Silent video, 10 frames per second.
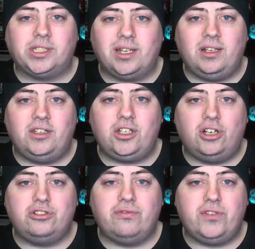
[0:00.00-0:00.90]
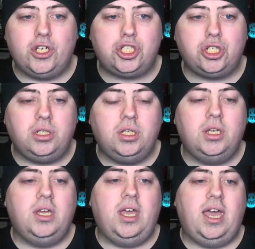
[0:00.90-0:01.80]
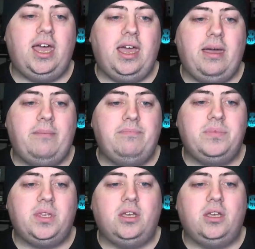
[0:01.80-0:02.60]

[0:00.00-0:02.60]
a little controversial, um,